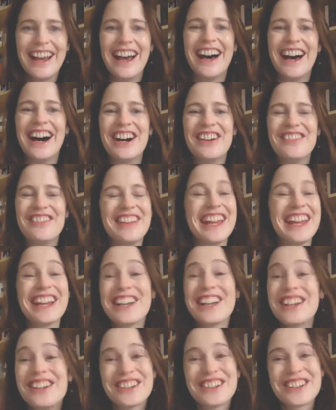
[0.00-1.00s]
It
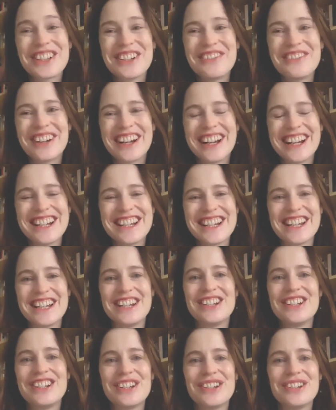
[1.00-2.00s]
can also branch
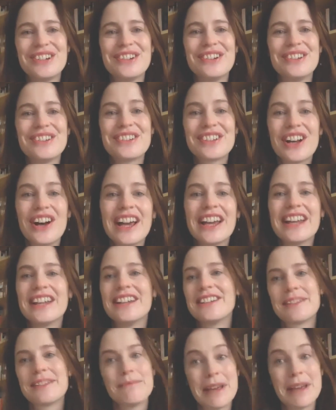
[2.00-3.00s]
into
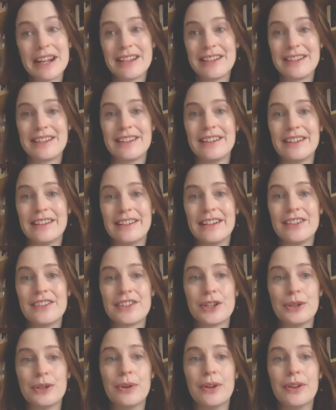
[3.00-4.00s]
science, medicine, and
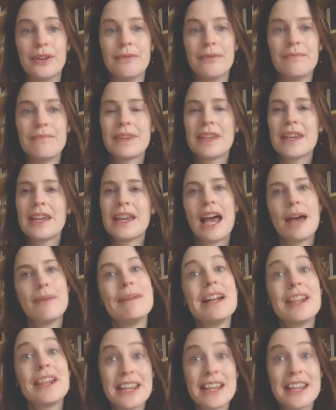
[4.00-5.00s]
so on. I
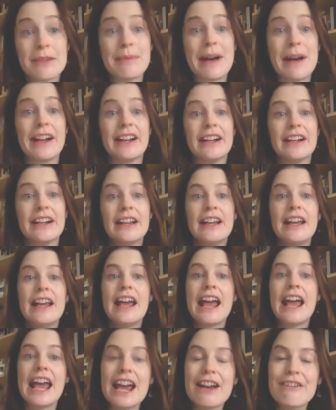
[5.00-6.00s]
mean, think about it.
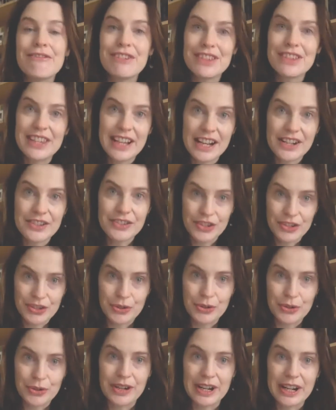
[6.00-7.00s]
Everything has a
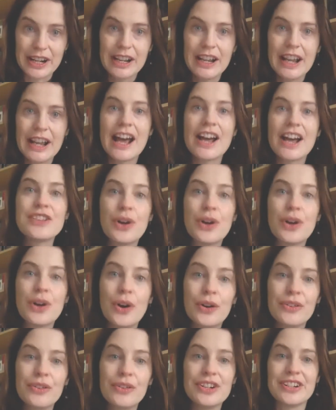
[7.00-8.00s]
story, has
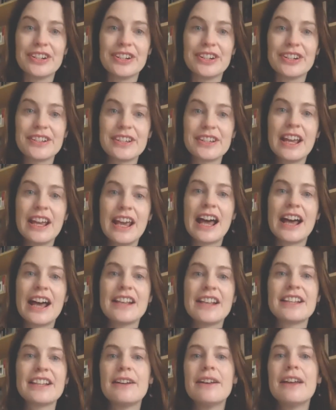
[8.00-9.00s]
origins,
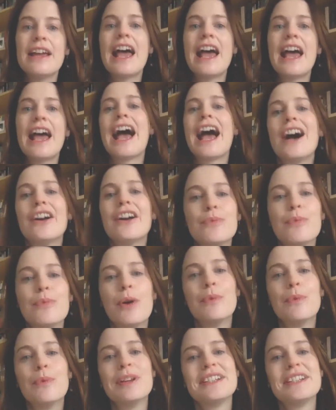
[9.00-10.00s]
has a how did
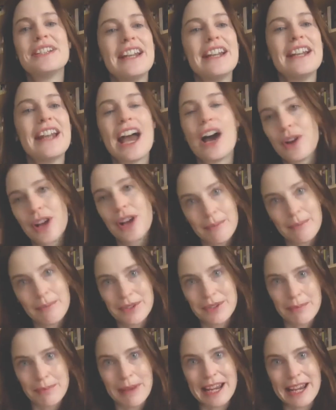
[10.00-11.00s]
what we see now come
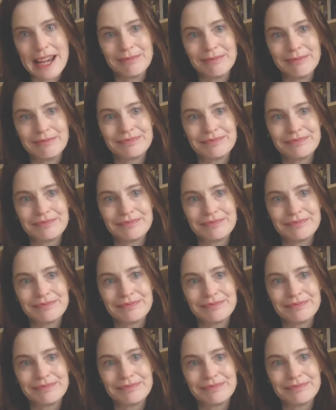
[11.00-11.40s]
to be?